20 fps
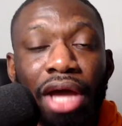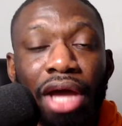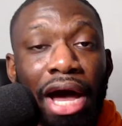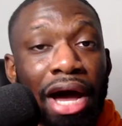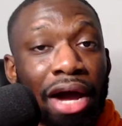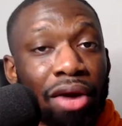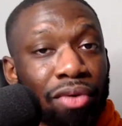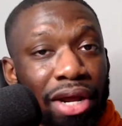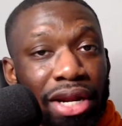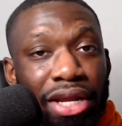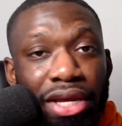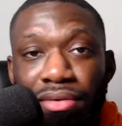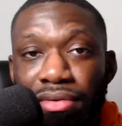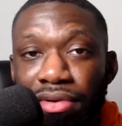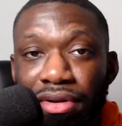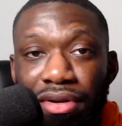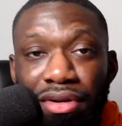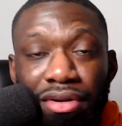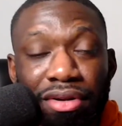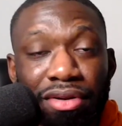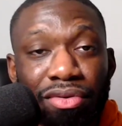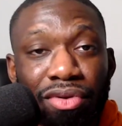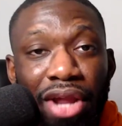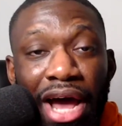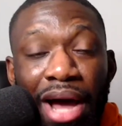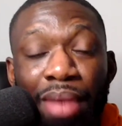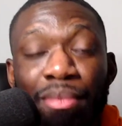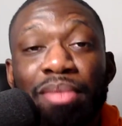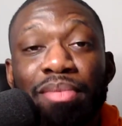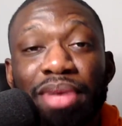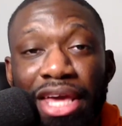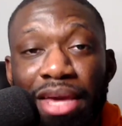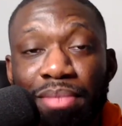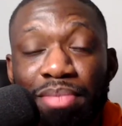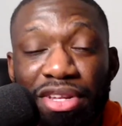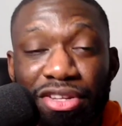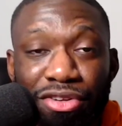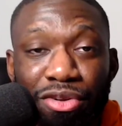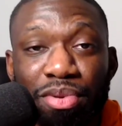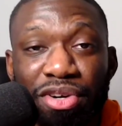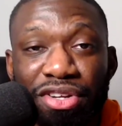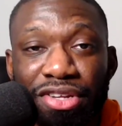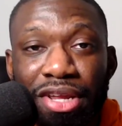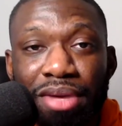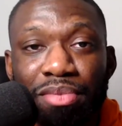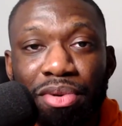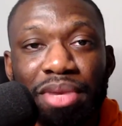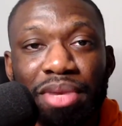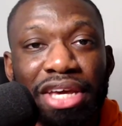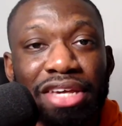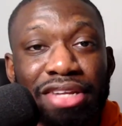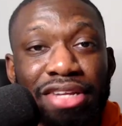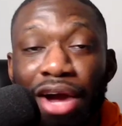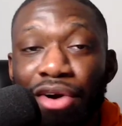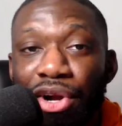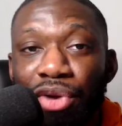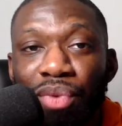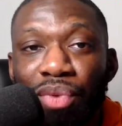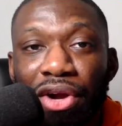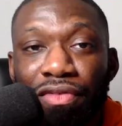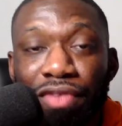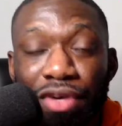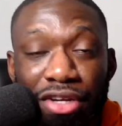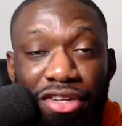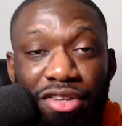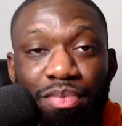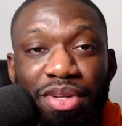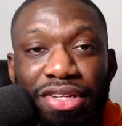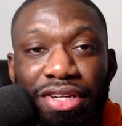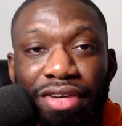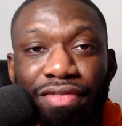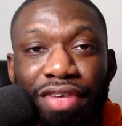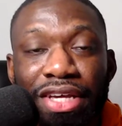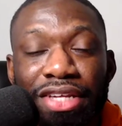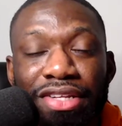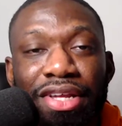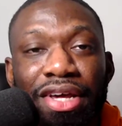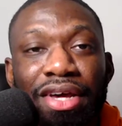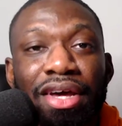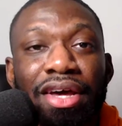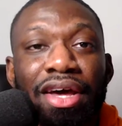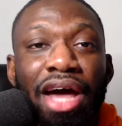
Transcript: I already, I'm gonna keep it super simple because I already went over the specifics.